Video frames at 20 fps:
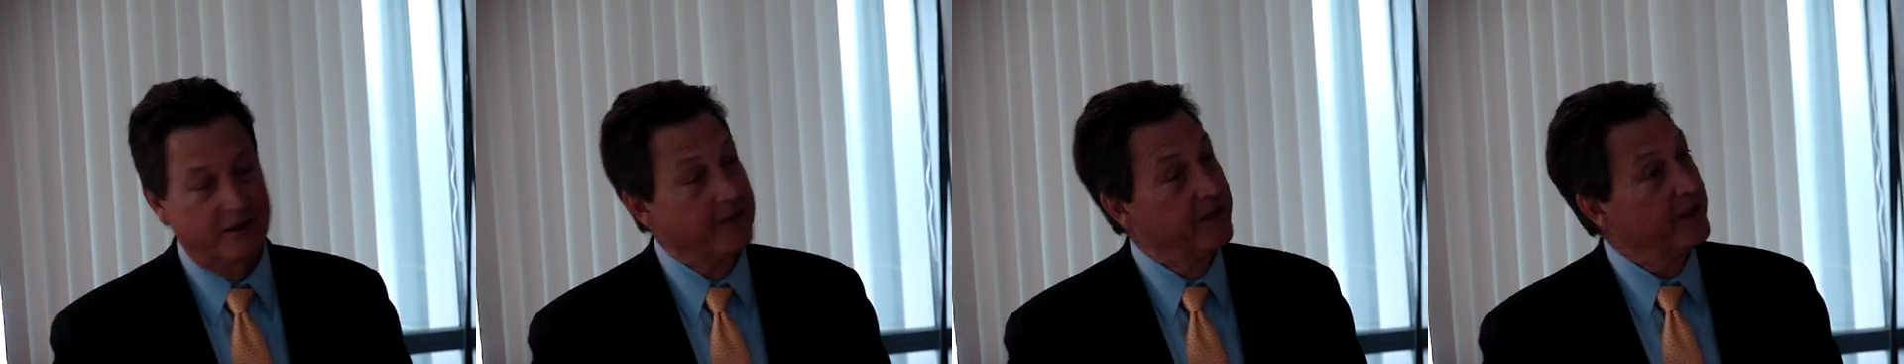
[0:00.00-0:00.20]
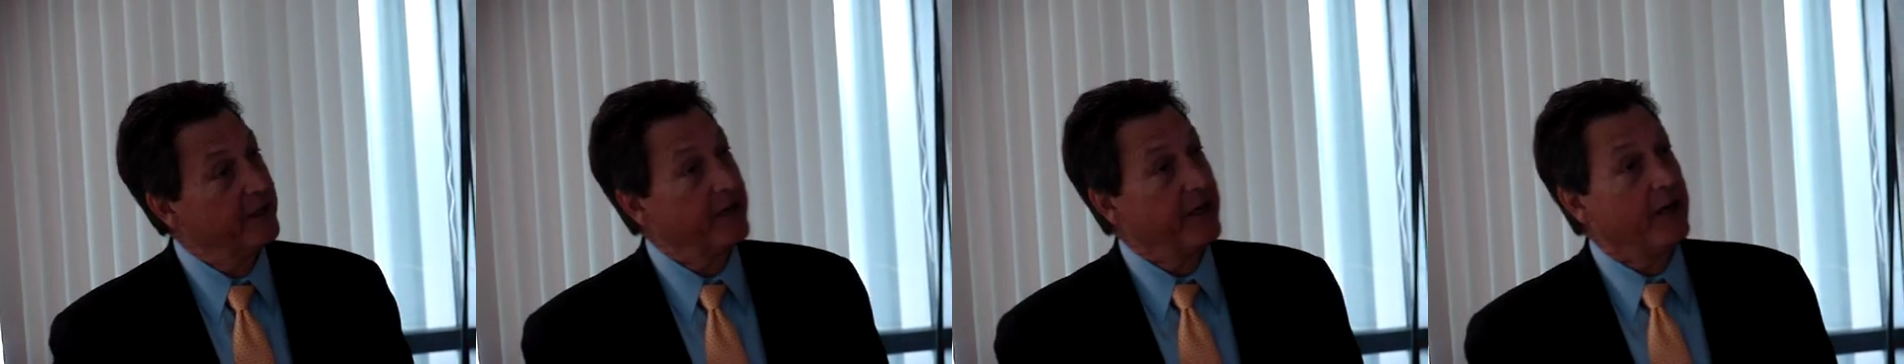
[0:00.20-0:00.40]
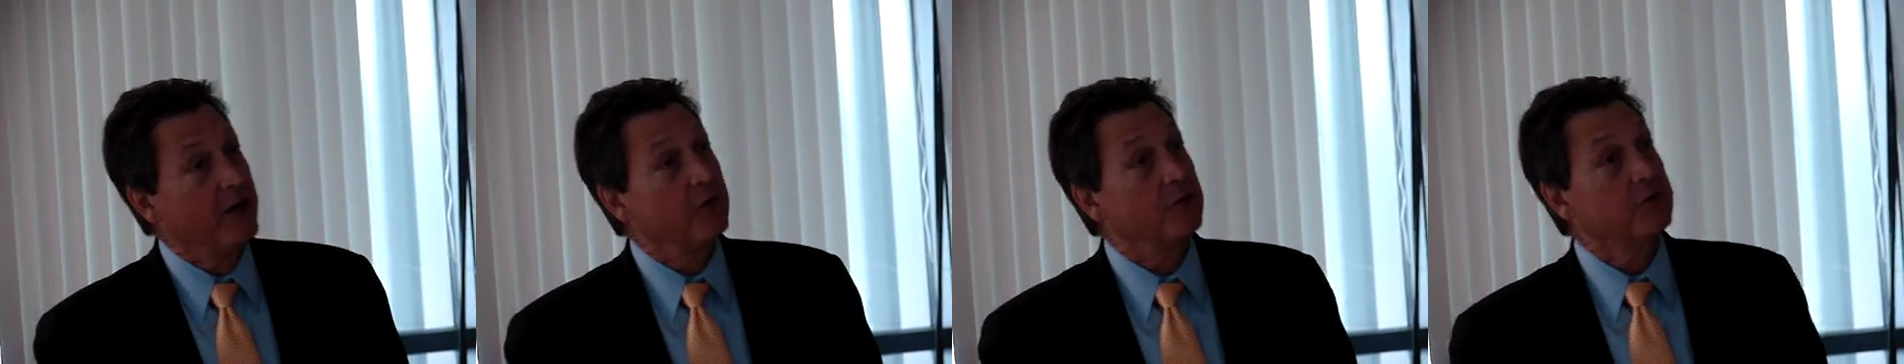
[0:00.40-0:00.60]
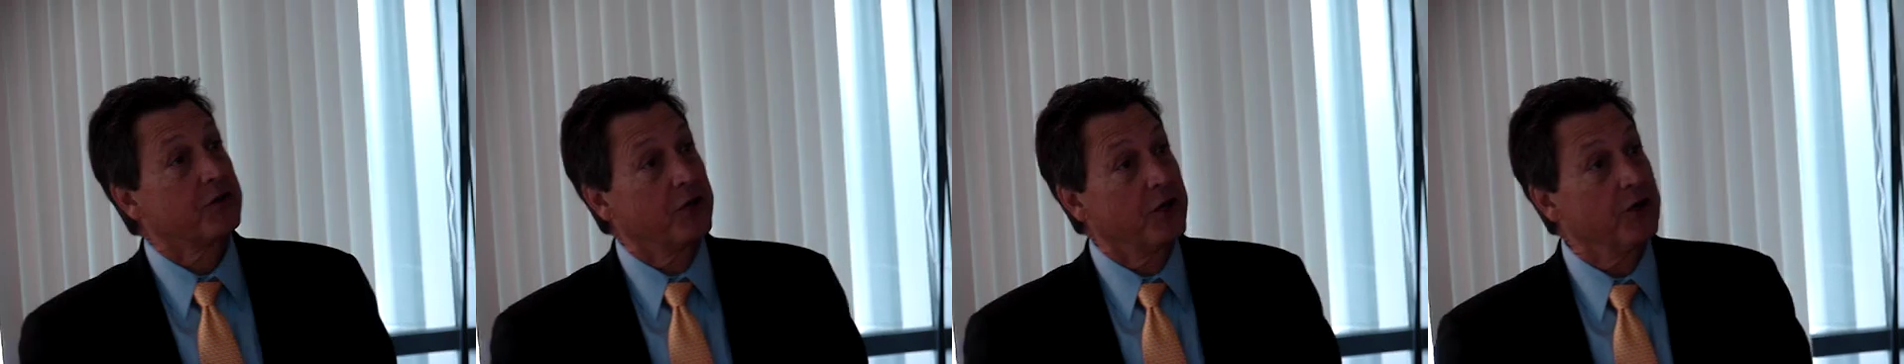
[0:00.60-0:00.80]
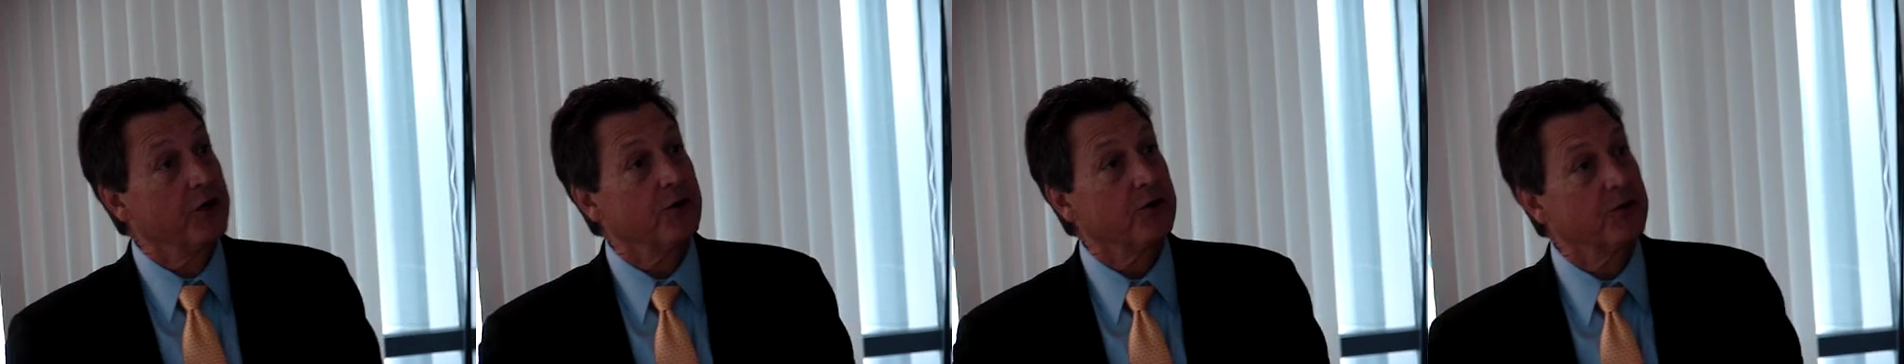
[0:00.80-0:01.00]
get help
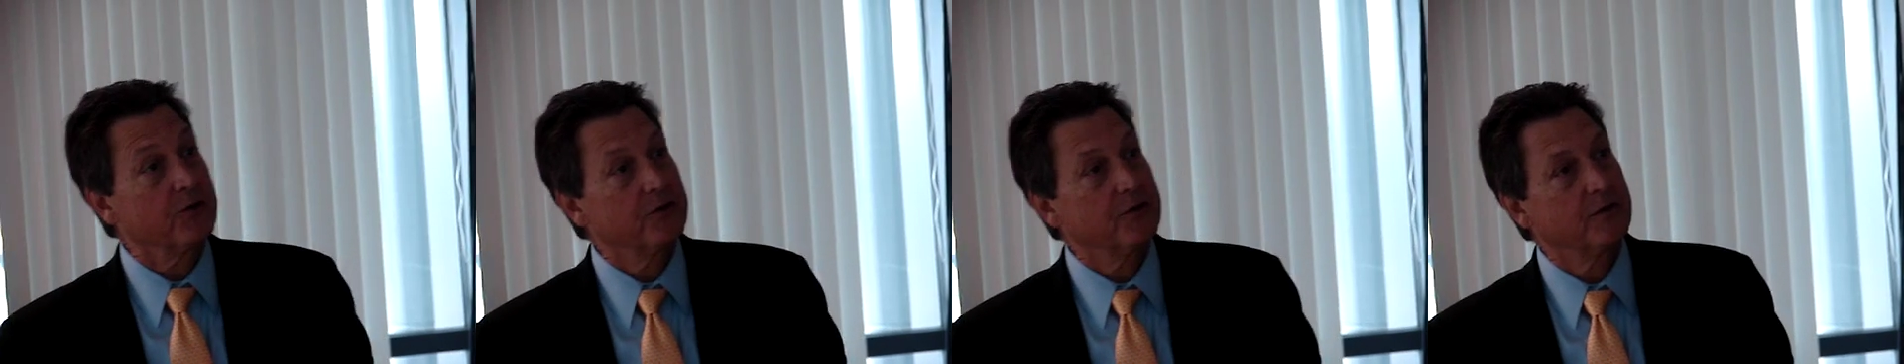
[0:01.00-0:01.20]
here.